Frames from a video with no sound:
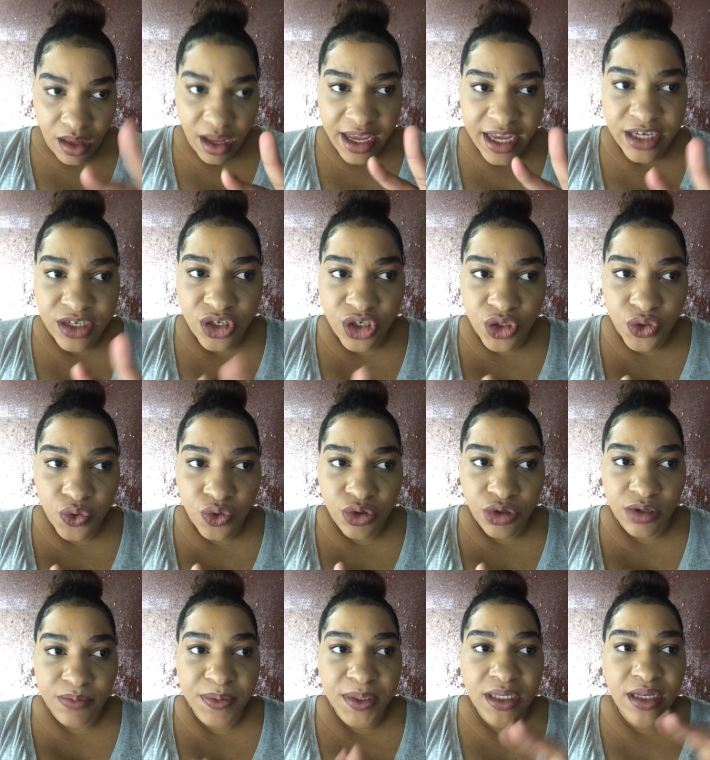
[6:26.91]
in two
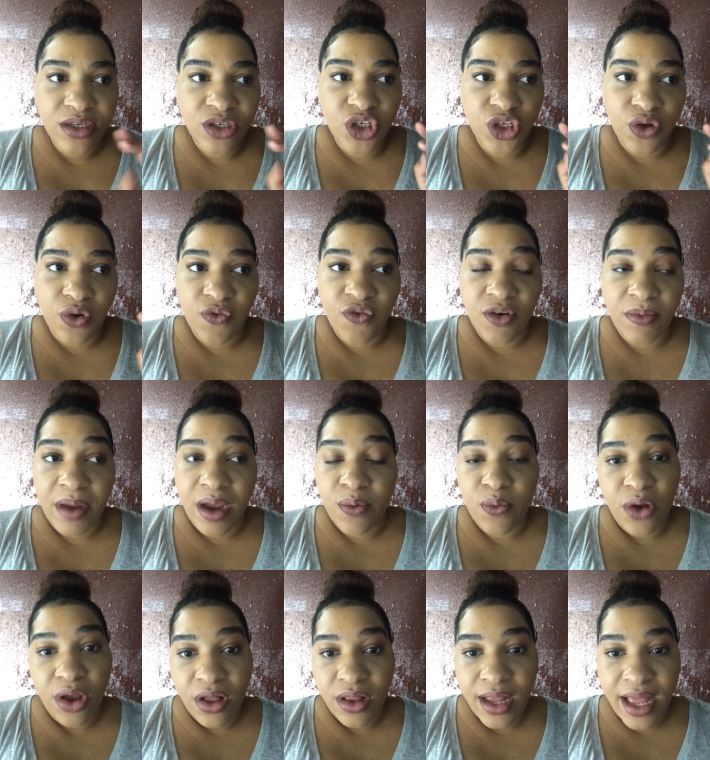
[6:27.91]
groups. So for my
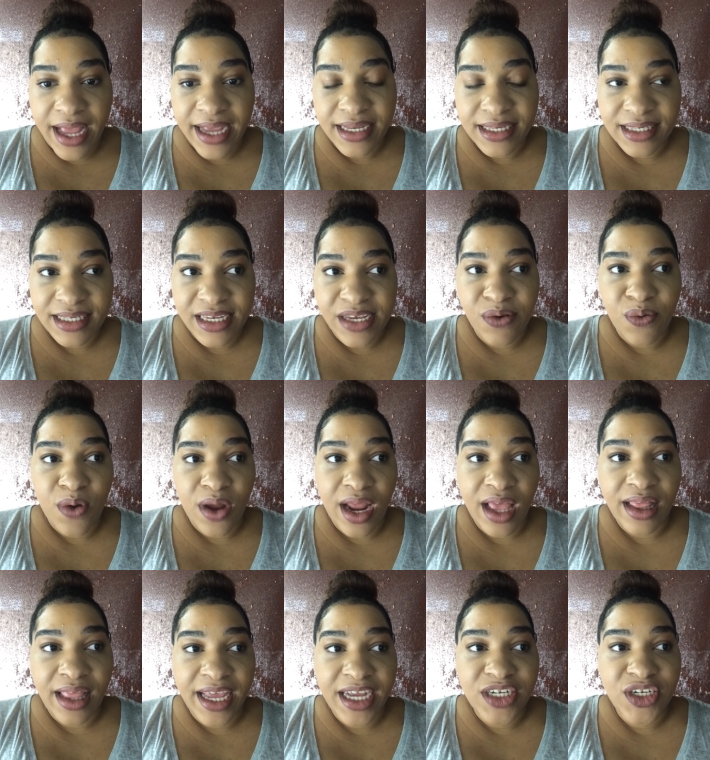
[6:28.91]
royal icing, what I
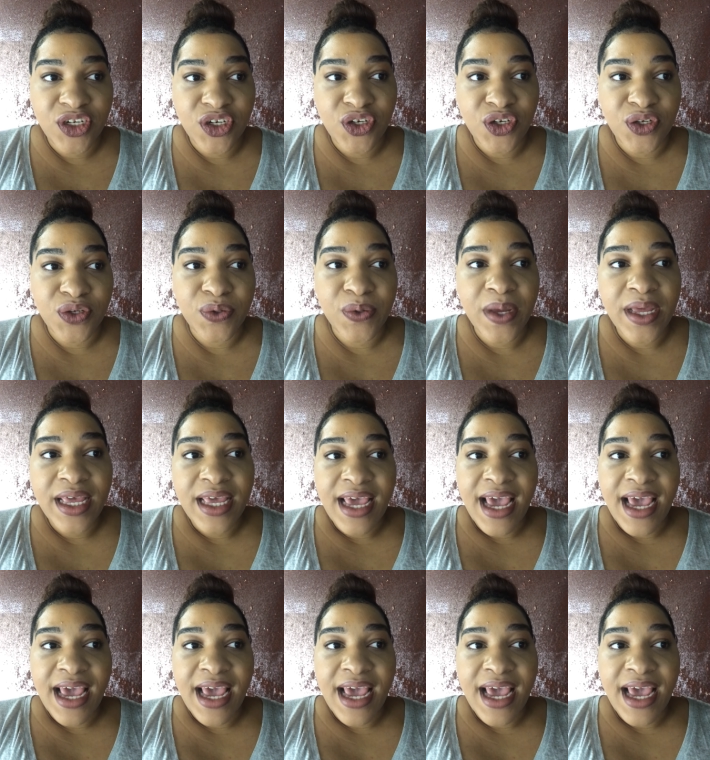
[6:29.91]
like to do